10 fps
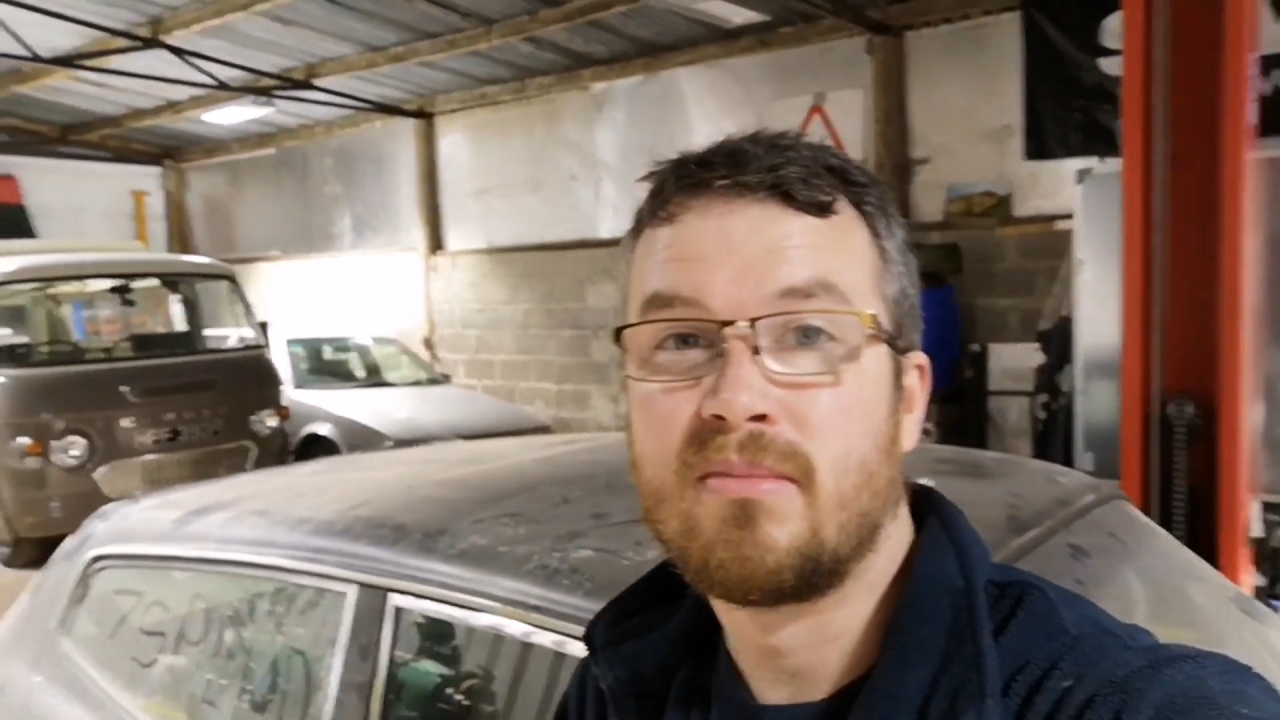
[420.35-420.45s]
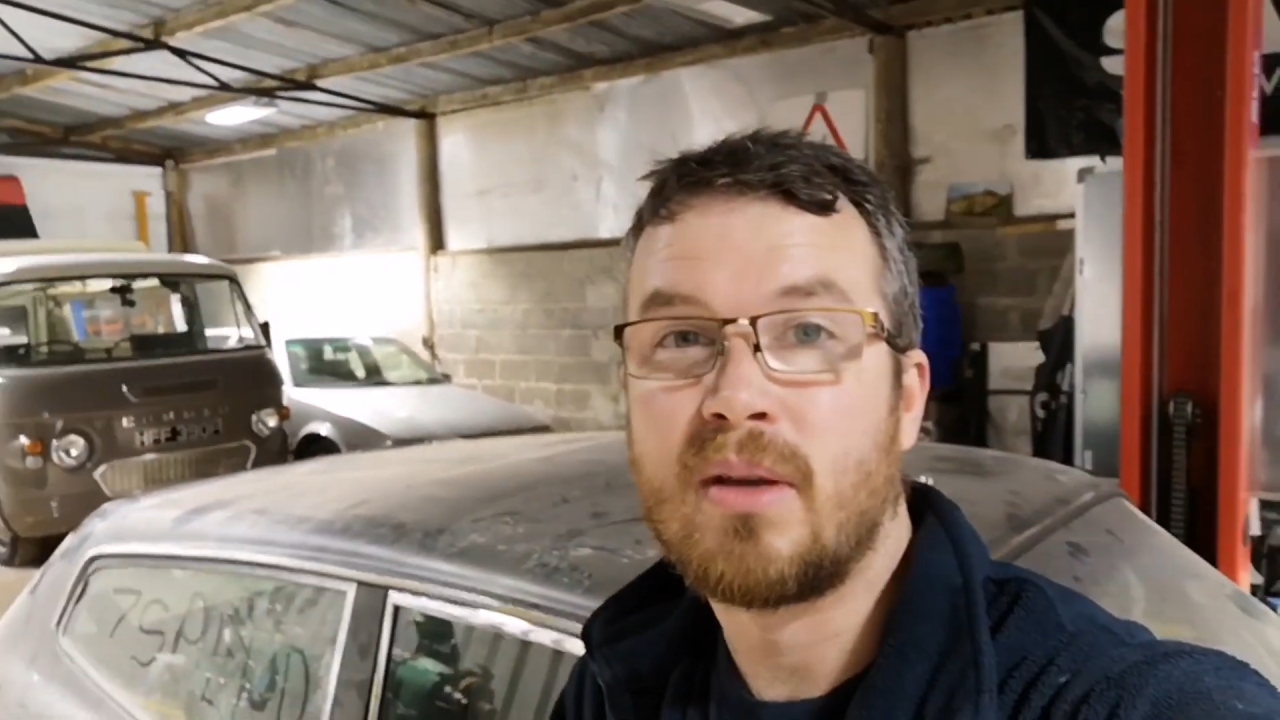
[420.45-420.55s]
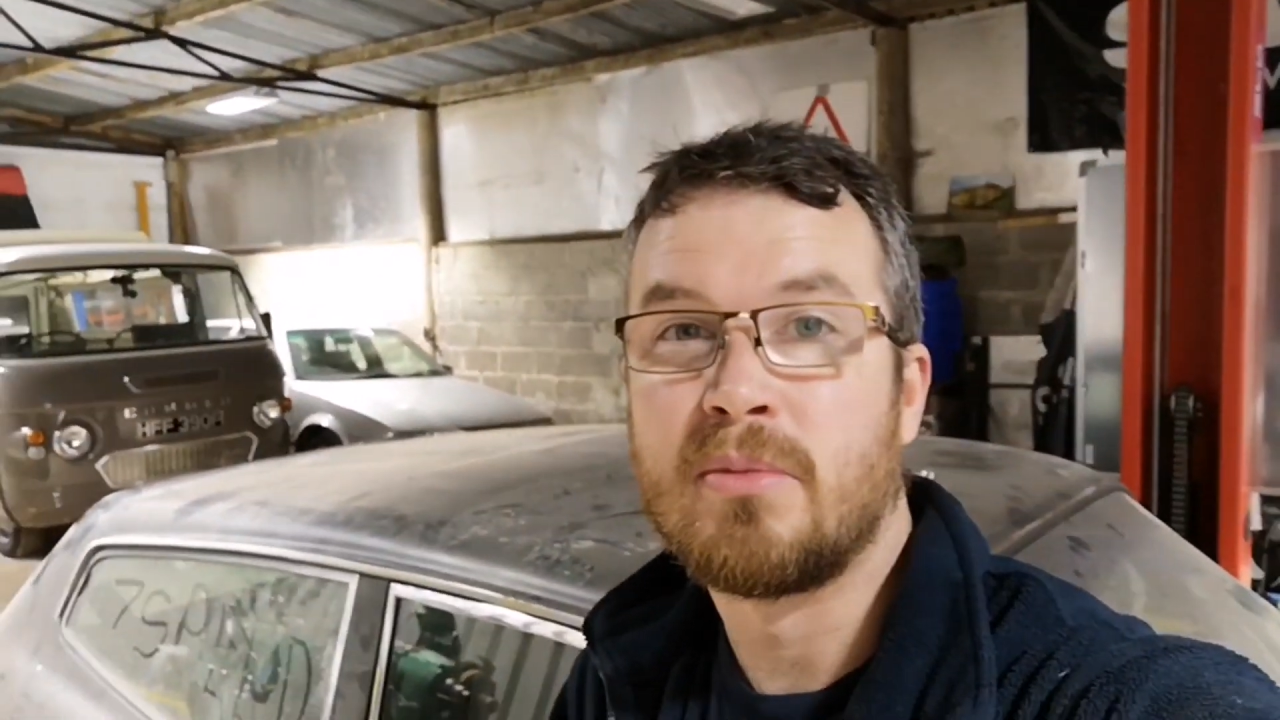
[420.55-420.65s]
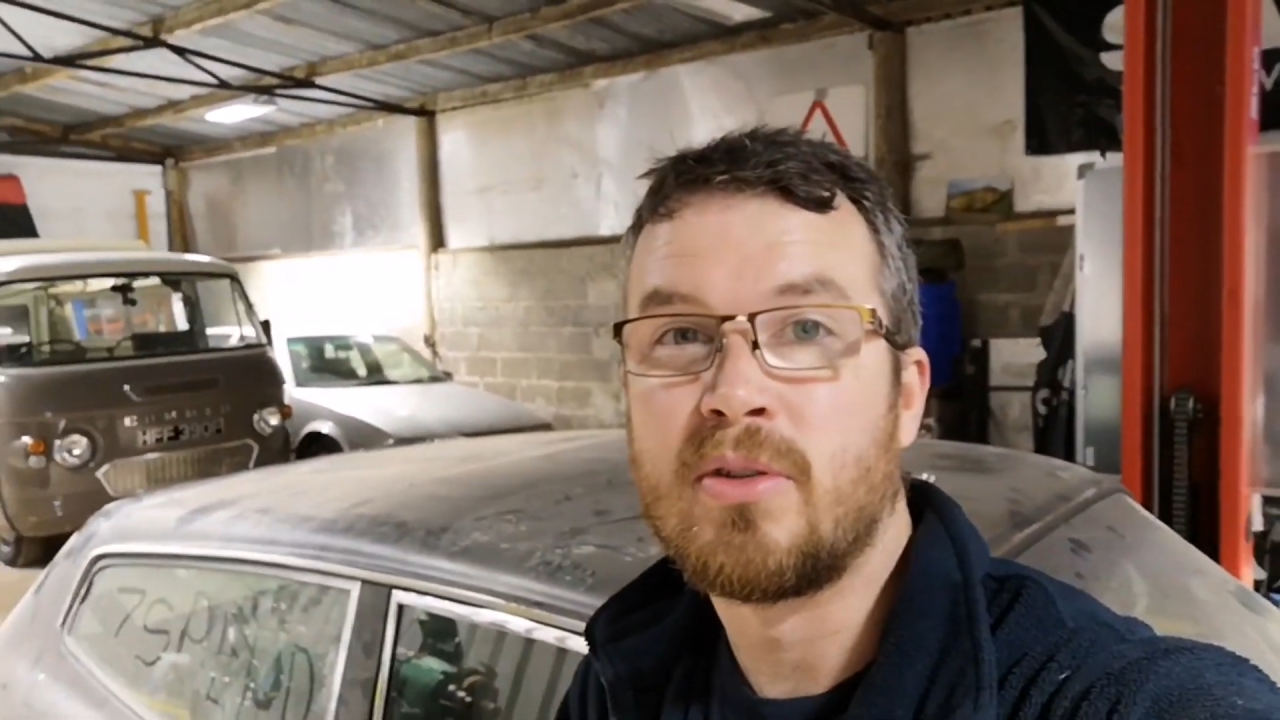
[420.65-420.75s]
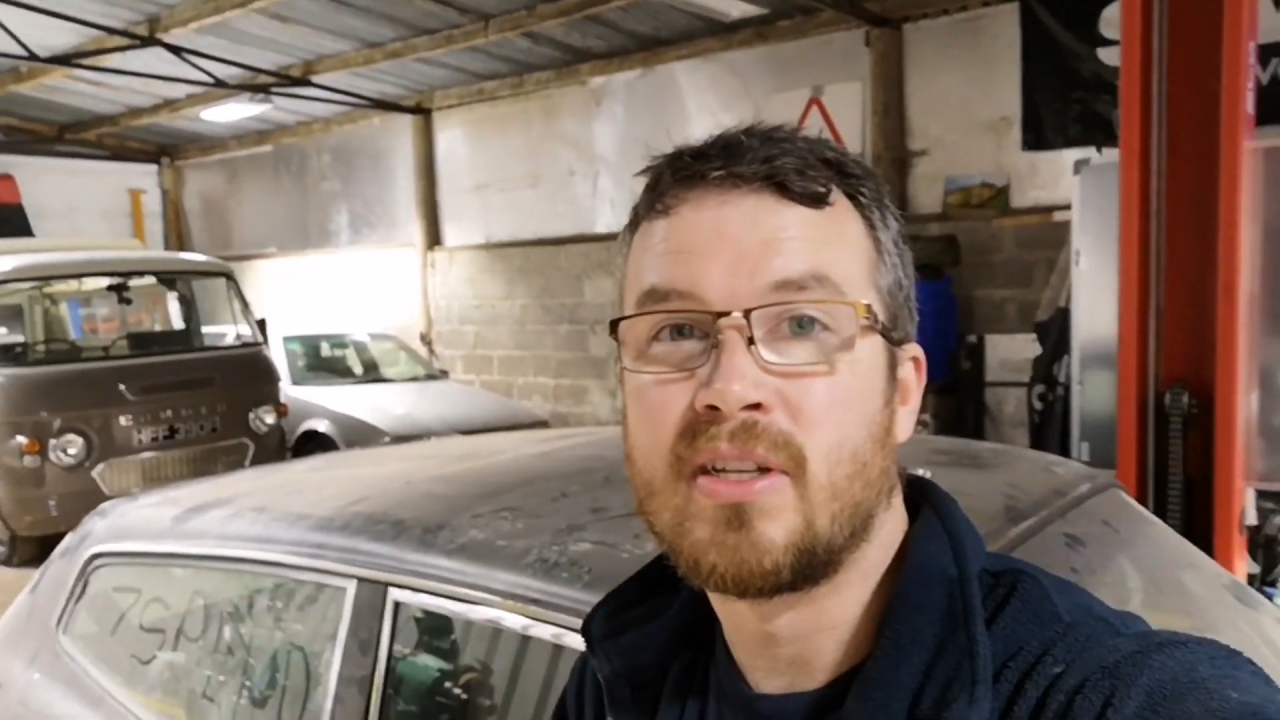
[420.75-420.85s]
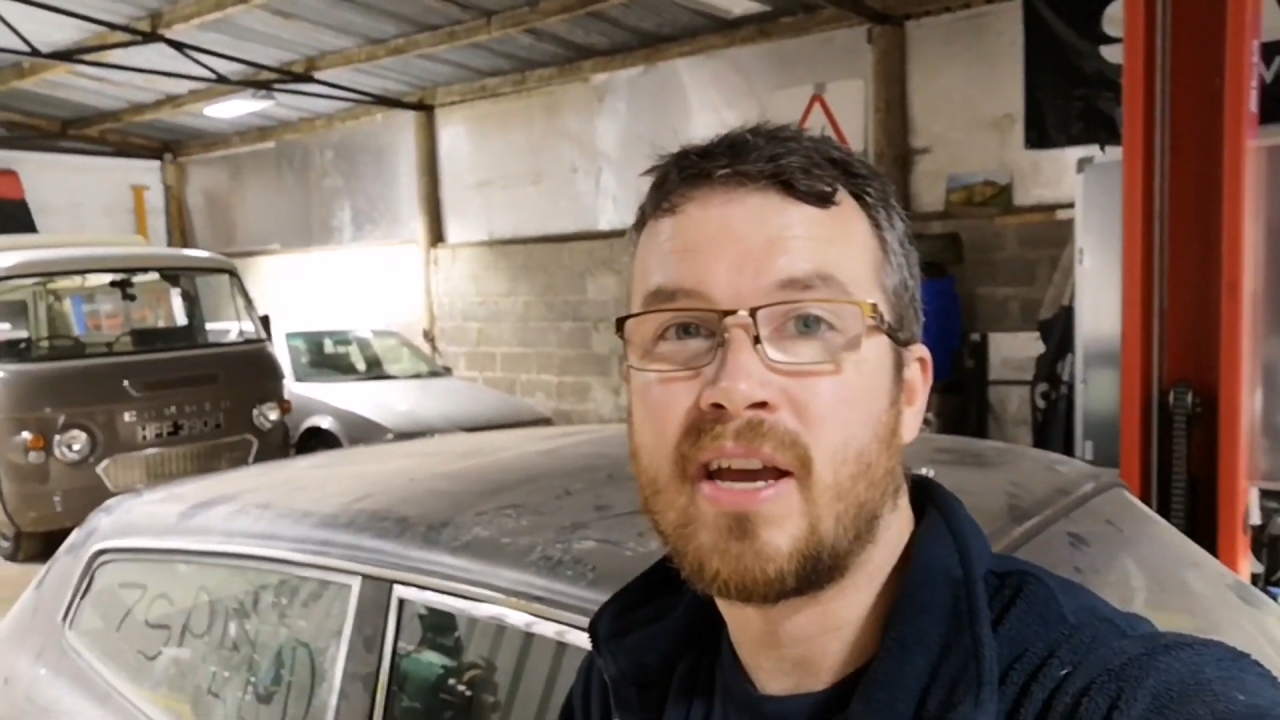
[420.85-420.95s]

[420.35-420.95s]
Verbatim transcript: comes with the